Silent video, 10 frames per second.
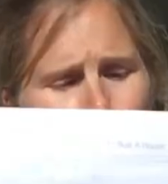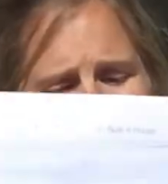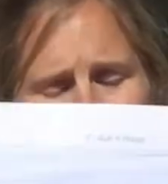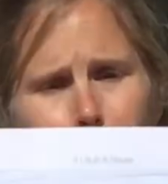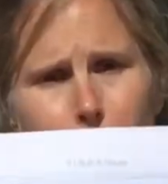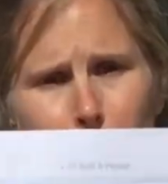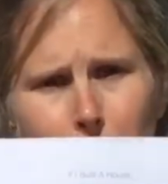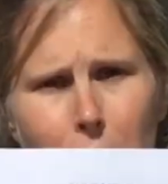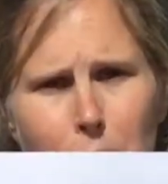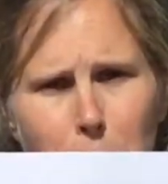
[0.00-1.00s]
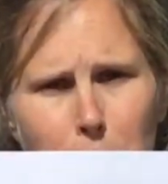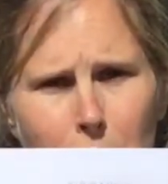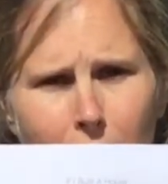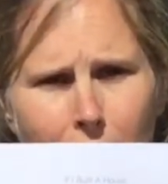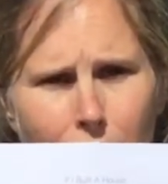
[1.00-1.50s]
Mrs. Brown built
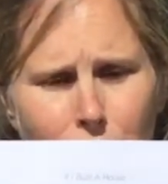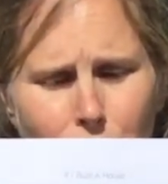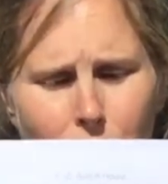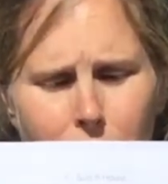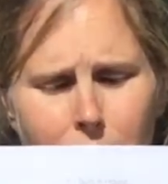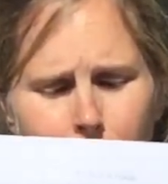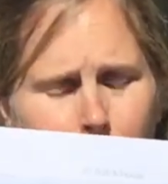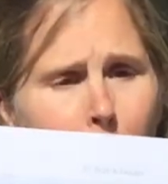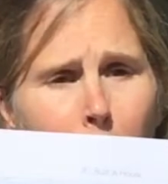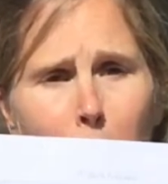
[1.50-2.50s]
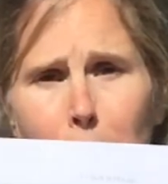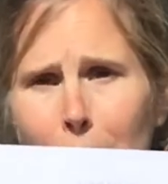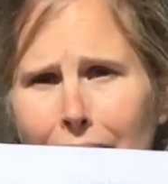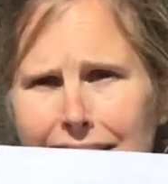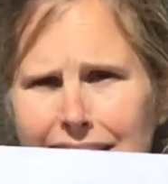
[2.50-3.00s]
a house right here.
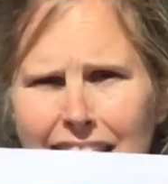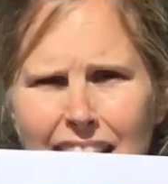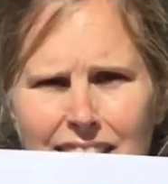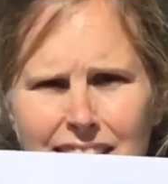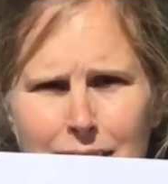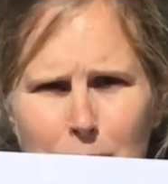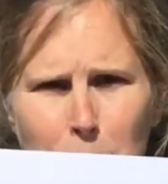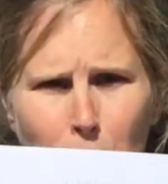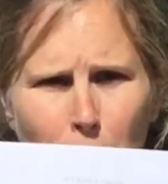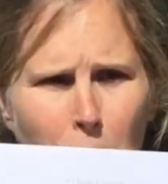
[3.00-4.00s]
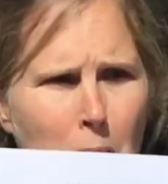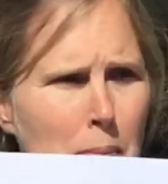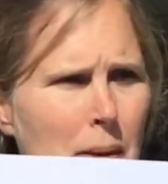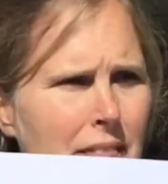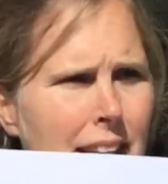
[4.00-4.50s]
Mine's kind of simple,
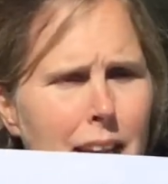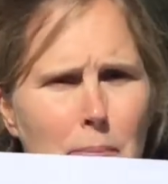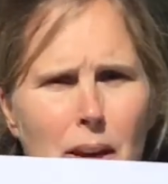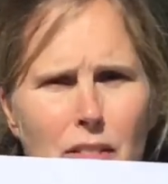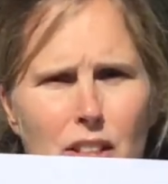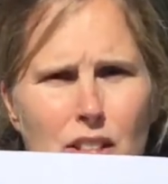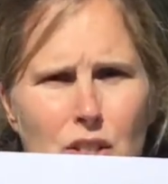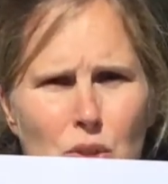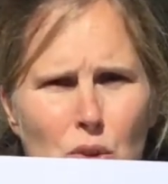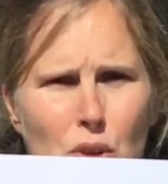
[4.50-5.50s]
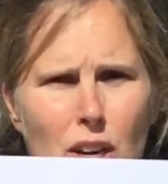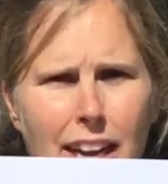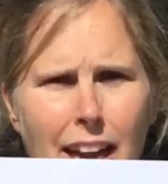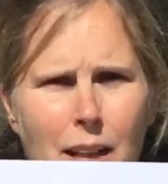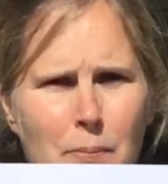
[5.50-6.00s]
but think about the
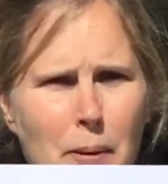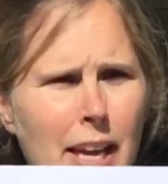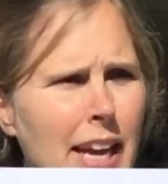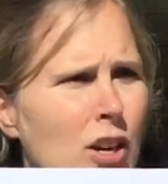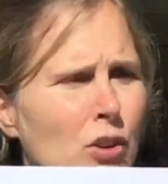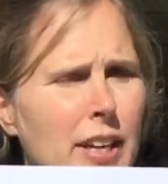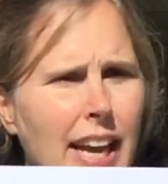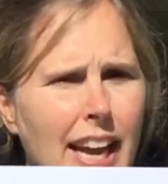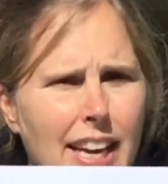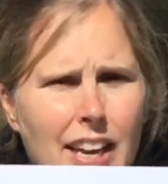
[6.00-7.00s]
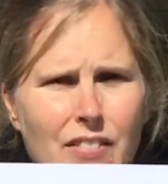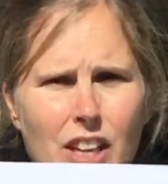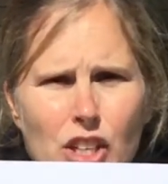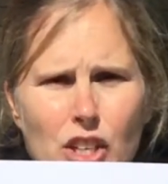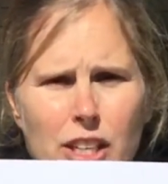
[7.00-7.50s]
story and be creative,
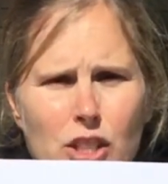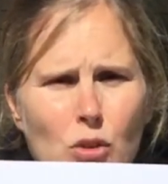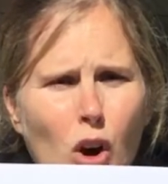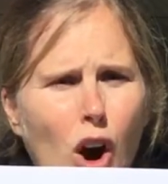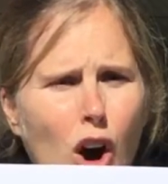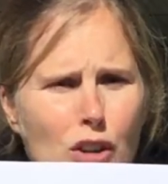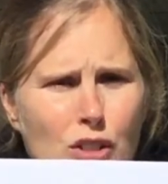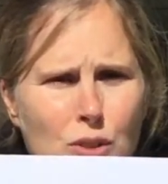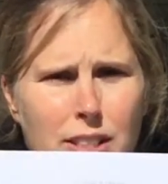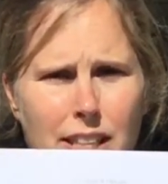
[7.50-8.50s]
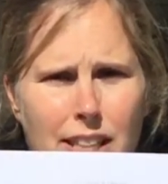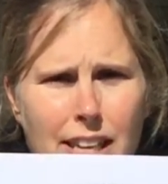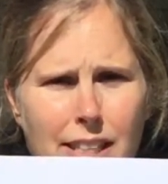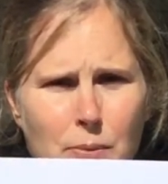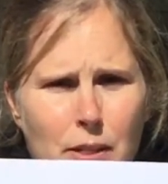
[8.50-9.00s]
and you can do all sorts of
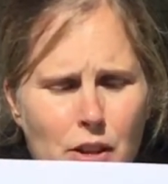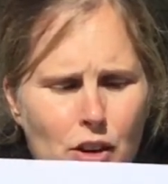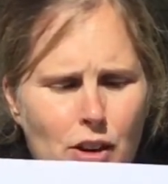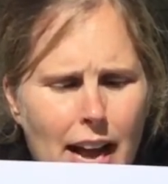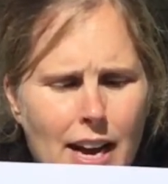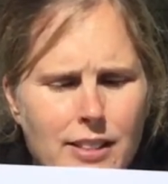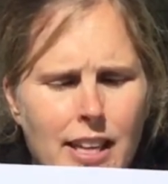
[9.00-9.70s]
things with your house.